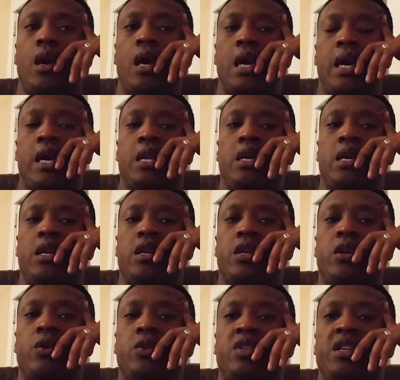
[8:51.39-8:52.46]
and
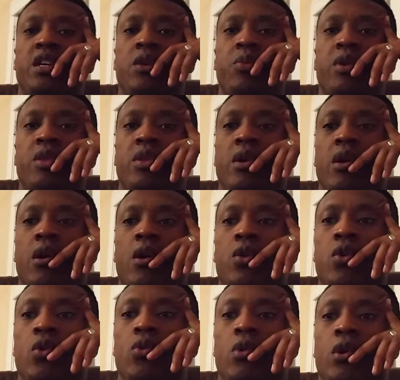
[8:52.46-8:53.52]
don't tell me there are
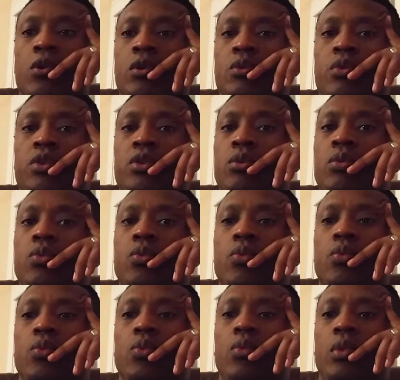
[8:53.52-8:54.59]
no roads when you
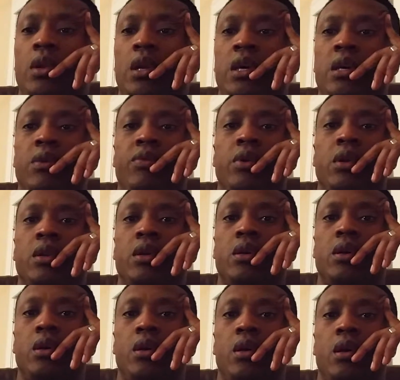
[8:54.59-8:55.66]
live on the
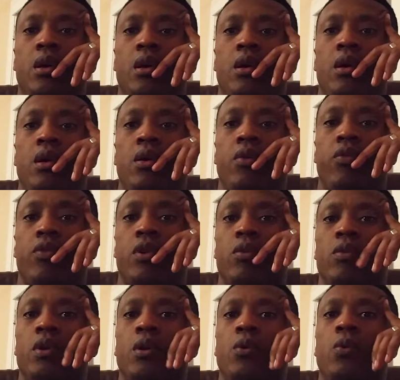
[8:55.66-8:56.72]
front row.